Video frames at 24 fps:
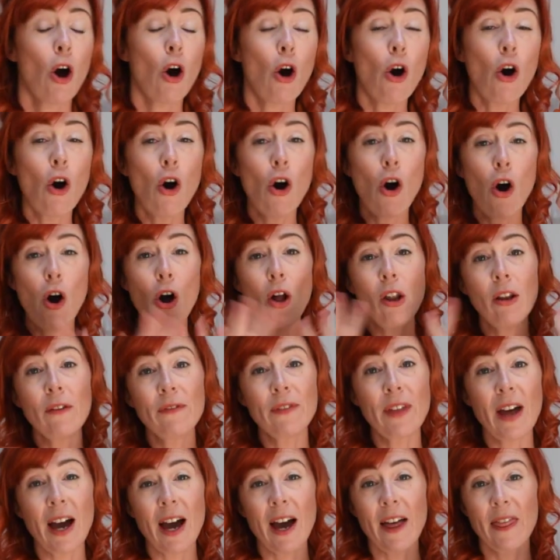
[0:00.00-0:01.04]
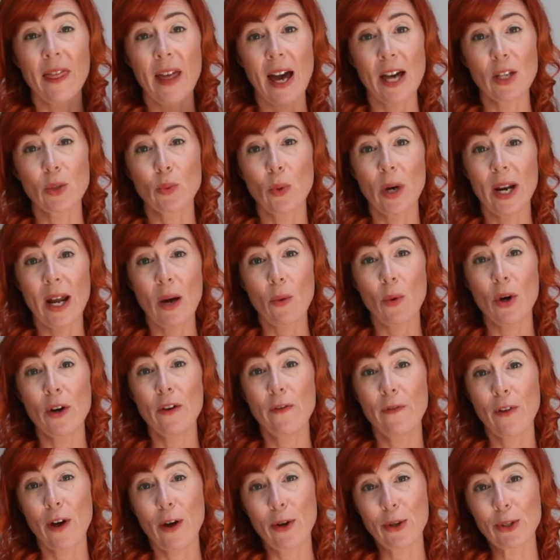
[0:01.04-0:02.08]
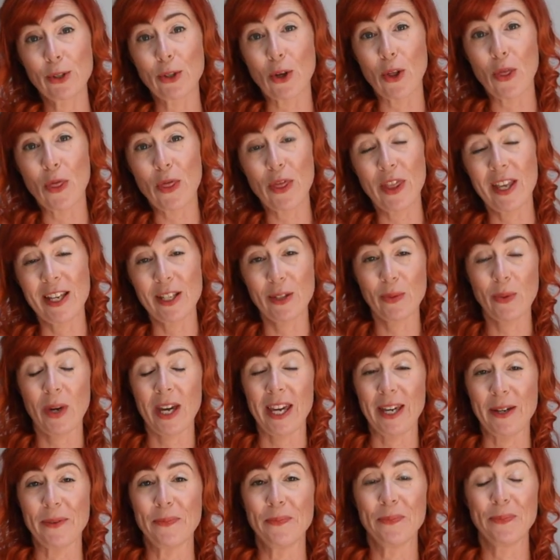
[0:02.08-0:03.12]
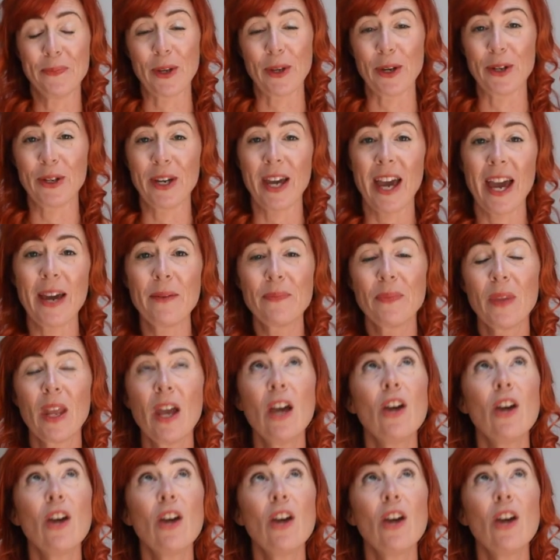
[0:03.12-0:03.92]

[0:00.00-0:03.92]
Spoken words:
All of that, that's what I want to focus on this week, okay?